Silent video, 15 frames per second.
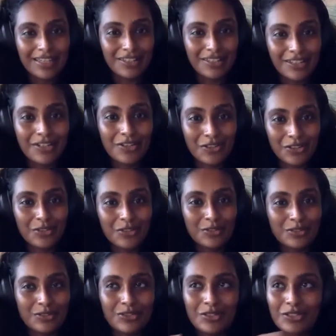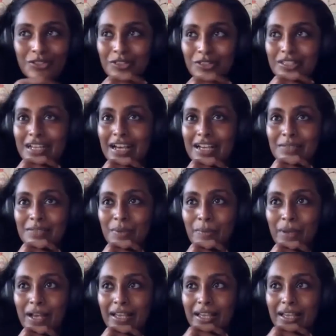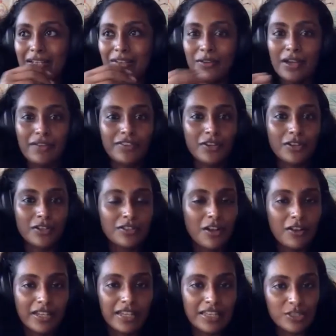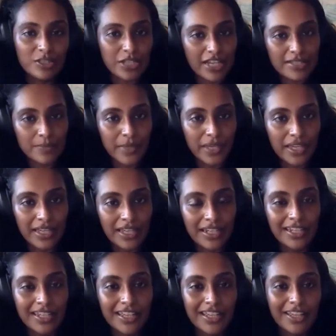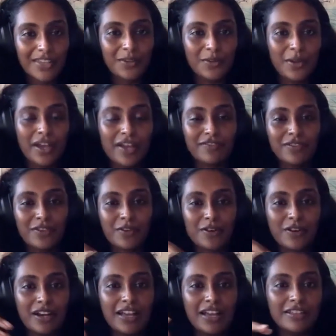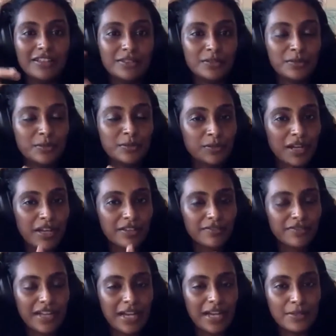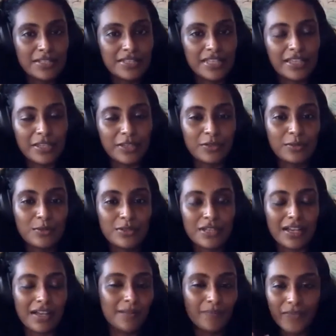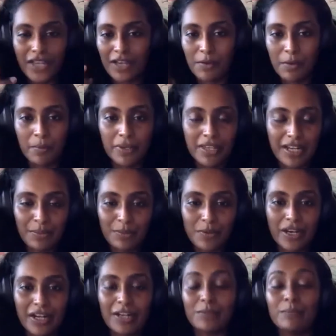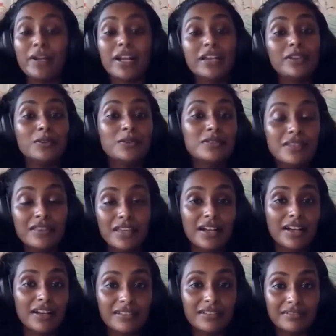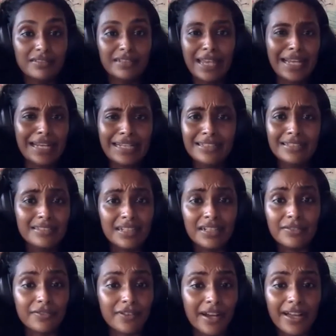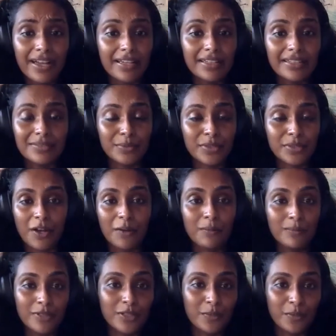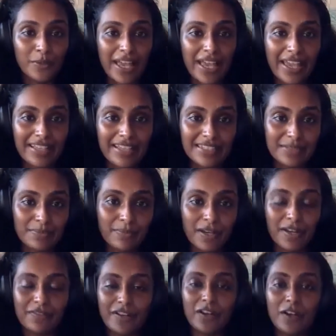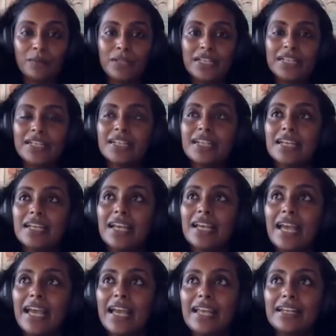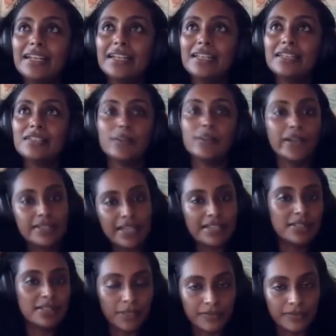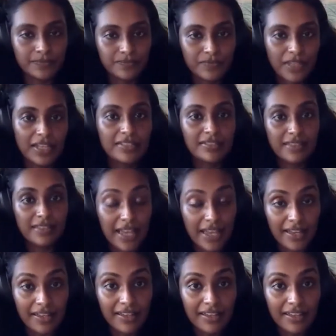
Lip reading: You know, you go to a Thai supermarket, you have your Tonkin jasmine, you have your other two other flowers that they use, can't remember the names right now, but I use in their daily stir fries with, you know, with eggs as part of an omelette. And it's so accessible, it's there.